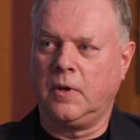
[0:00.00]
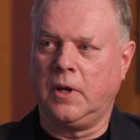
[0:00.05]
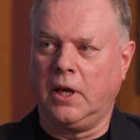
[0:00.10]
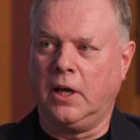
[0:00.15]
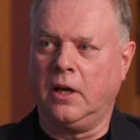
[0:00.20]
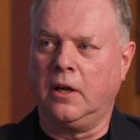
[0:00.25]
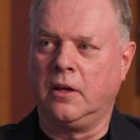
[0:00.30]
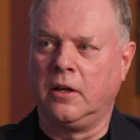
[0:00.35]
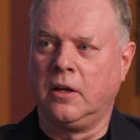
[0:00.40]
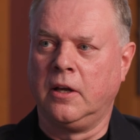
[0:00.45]

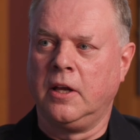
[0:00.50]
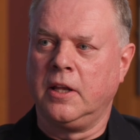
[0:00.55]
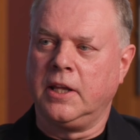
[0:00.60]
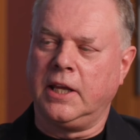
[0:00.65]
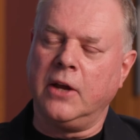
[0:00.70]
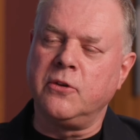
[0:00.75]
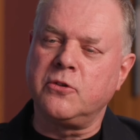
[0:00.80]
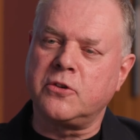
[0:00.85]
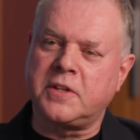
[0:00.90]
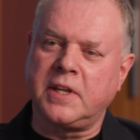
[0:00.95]
Yeah. The
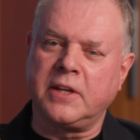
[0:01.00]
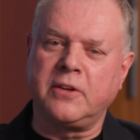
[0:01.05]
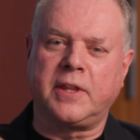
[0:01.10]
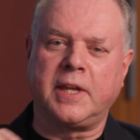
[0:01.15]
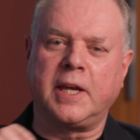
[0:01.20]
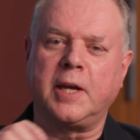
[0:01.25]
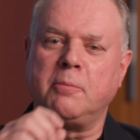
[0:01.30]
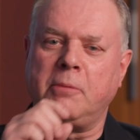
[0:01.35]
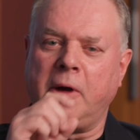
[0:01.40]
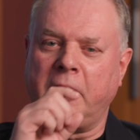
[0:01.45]
interesting
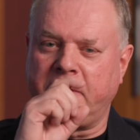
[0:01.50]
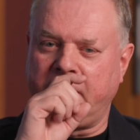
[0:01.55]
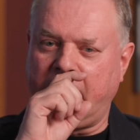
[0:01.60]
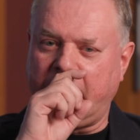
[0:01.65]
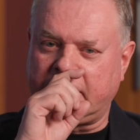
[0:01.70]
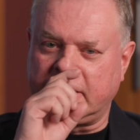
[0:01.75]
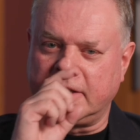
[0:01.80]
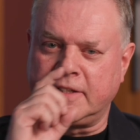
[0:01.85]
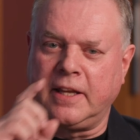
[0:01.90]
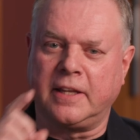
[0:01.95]
thing about
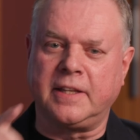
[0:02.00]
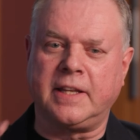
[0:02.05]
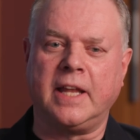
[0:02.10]
that is that